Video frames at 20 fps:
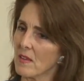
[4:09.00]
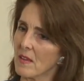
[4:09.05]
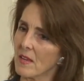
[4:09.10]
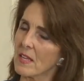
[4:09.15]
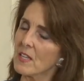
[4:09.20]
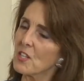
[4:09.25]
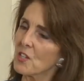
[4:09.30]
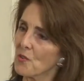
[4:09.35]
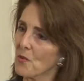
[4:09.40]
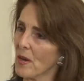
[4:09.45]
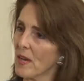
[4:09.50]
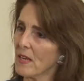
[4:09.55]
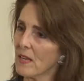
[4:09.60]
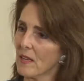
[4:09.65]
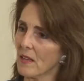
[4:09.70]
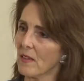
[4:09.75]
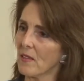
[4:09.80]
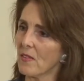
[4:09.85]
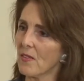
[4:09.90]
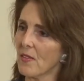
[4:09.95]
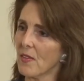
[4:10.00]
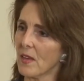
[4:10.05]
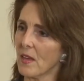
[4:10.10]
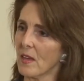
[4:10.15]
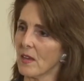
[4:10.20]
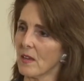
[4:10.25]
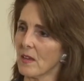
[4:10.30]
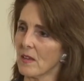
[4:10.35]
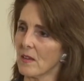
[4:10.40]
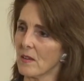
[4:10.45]
integrating
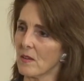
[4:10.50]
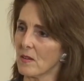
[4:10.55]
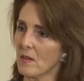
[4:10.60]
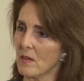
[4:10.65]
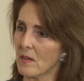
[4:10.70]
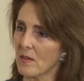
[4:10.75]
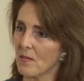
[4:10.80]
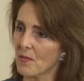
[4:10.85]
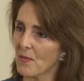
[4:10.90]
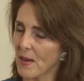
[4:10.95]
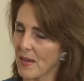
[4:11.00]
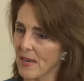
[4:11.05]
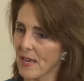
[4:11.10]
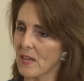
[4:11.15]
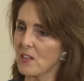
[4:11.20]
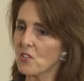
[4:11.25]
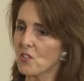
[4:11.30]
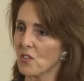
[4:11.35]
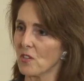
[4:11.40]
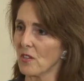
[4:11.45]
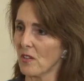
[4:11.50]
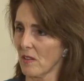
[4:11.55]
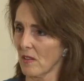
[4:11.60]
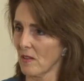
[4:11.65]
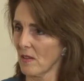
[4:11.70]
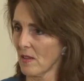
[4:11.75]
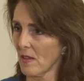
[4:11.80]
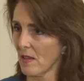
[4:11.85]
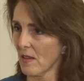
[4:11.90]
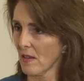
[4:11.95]
the financial
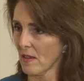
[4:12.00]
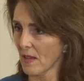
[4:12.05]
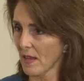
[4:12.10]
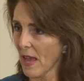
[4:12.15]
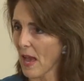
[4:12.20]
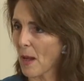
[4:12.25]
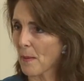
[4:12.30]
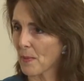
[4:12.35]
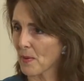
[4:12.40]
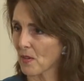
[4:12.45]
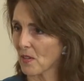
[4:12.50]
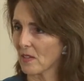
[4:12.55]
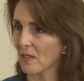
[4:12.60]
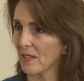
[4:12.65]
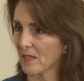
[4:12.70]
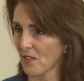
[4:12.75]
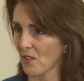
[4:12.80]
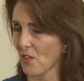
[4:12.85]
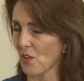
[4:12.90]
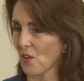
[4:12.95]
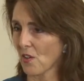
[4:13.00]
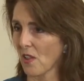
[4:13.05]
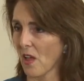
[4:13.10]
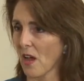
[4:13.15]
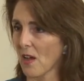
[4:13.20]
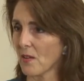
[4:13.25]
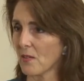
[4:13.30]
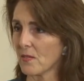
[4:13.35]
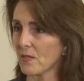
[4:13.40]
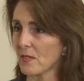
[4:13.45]
capital into their
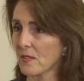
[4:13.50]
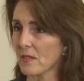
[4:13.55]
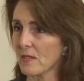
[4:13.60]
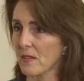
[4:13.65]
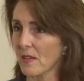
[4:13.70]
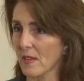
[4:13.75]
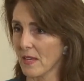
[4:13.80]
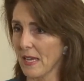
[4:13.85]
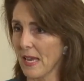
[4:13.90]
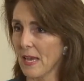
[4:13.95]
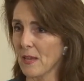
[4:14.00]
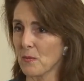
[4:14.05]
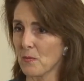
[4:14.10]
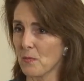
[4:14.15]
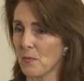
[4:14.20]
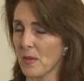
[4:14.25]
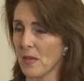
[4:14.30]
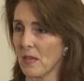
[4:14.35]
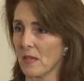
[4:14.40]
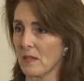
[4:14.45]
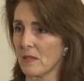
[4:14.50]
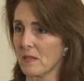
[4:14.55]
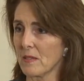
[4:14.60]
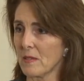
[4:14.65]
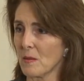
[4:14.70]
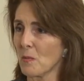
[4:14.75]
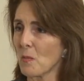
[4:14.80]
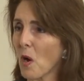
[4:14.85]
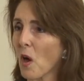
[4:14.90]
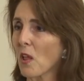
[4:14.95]
lives can be
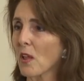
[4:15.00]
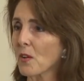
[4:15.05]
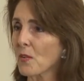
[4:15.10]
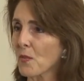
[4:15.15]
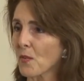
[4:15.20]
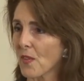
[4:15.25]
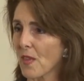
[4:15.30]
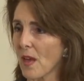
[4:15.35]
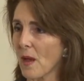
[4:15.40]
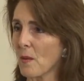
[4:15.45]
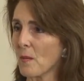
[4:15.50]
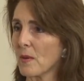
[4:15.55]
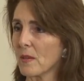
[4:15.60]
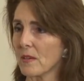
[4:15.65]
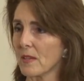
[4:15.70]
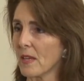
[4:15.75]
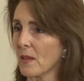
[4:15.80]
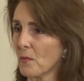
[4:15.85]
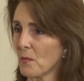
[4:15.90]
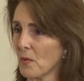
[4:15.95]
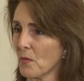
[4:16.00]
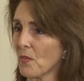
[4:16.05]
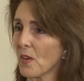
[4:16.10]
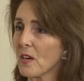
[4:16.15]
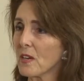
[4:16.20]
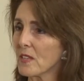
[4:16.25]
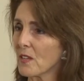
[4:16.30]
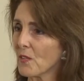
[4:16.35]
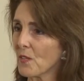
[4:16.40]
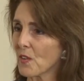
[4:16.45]
symbolic for them and can be
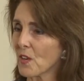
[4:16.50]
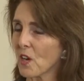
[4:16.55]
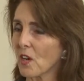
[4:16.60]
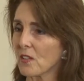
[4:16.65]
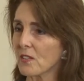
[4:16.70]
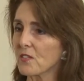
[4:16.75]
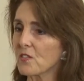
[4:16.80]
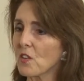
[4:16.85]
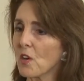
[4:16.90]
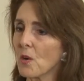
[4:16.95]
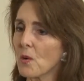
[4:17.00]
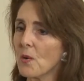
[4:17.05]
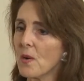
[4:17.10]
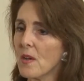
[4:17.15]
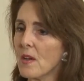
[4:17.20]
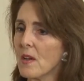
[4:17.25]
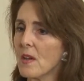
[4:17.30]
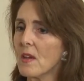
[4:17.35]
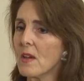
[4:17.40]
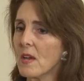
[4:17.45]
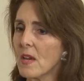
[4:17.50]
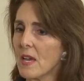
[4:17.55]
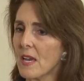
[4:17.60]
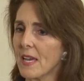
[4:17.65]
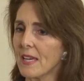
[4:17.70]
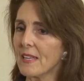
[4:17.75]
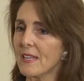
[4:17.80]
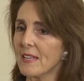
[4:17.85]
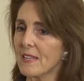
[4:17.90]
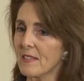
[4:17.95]
very difficult. So
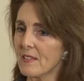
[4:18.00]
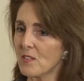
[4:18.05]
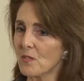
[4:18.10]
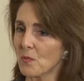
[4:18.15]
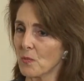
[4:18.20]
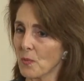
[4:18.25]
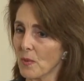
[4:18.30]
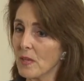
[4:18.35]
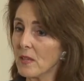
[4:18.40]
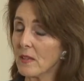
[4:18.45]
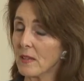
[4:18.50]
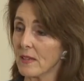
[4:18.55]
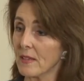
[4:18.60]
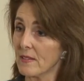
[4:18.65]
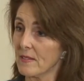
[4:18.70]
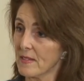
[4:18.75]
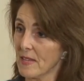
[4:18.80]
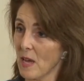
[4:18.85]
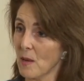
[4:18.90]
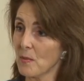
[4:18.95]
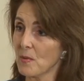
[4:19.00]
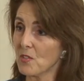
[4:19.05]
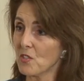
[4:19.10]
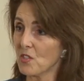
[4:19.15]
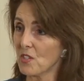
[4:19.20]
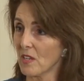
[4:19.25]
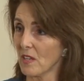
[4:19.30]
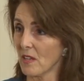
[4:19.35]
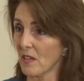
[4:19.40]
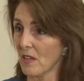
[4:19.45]
it is really
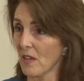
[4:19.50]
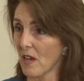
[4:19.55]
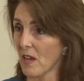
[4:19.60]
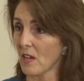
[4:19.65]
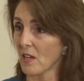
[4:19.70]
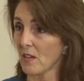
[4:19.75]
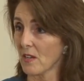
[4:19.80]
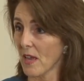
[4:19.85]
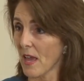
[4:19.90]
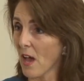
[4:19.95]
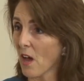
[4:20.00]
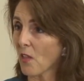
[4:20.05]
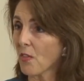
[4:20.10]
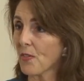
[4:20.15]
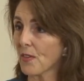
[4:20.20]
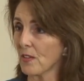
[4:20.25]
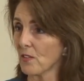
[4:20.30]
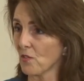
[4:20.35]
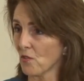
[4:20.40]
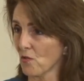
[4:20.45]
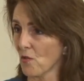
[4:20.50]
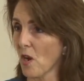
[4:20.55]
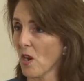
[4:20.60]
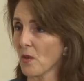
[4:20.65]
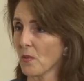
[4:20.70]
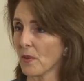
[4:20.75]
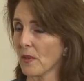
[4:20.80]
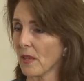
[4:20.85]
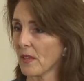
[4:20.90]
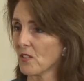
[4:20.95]
establishing a healthy,
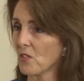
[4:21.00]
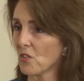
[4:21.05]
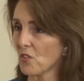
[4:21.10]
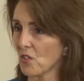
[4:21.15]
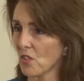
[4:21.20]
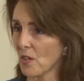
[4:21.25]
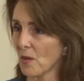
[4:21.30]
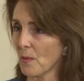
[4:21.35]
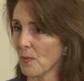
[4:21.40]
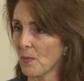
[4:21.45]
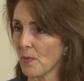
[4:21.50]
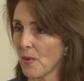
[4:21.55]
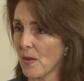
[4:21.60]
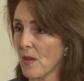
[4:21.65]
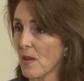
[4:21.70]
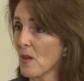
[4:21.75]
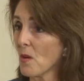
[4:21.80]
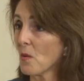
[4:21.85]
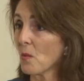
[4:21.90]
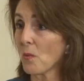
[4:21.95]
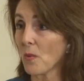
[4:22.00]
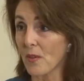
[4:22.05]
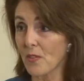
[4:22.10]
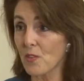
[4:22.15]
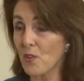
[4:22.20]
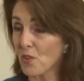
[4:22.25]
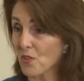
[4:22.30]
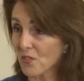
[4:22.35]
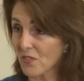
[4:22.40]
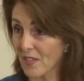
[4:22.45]
strong relationship
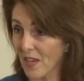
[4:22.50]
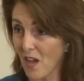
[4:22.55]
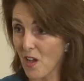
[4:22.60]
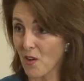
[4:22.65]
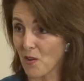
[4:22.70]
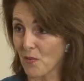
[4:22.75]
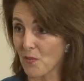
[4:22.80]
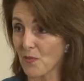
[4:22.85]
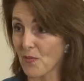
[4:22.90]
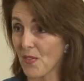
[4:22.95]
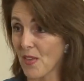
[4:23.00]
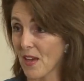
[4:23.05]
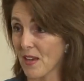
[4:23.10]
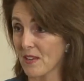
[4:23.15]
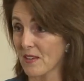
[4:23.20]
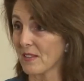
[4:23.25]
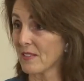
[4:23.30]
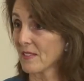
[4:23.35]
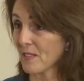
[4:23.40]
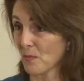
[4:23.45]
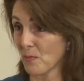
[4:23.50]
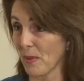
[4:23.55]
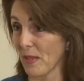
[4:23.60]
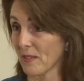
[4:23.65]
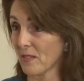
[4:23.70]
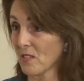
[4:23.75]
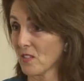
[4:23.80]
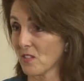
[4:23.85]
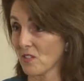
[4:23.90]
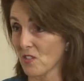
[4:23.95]
with yourself that is the
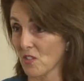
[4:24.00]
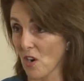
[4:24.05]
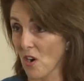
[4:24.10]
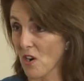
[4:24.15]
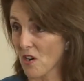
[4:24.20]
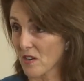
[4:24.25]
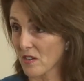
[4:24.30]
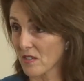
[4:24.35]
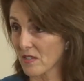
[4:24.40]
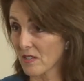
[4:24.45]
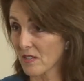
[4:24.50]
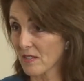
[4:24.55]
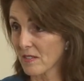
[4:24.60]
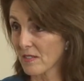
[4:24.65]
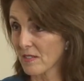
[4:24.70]
place to start.